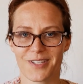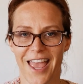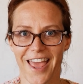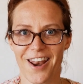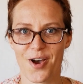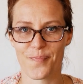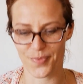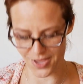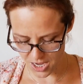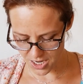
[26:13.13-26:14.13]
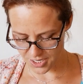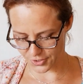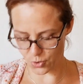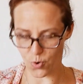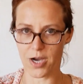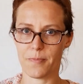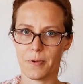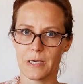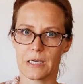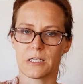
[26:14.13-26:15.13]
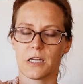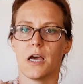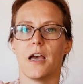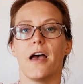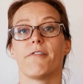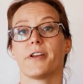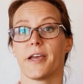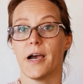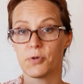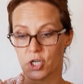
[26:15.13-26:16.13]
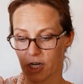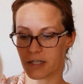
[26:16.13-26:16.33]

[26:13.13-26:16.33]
And so I picked everyday object,